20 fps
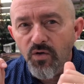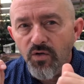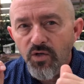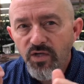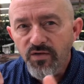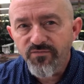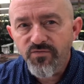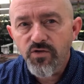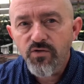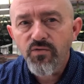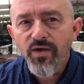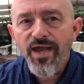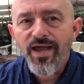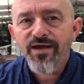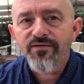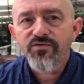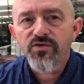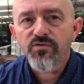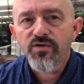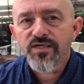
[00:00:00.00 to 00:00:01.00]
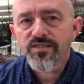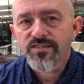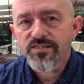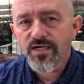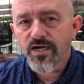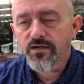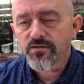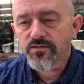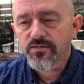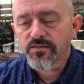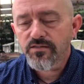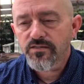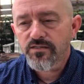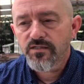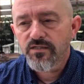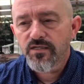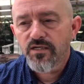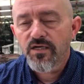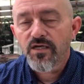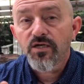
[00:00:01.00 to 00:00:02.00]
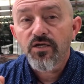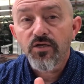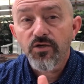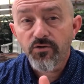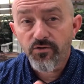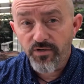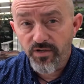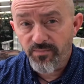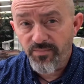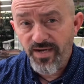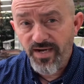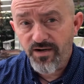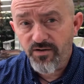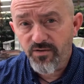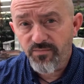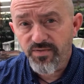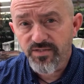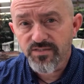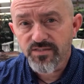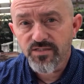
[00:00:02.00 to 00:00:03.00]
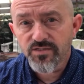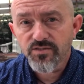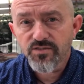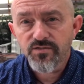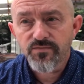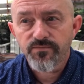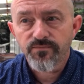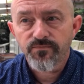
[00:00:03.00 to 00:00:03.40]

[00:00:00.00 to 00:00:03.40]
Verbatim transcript: if you have U S dollars, you're in a power position.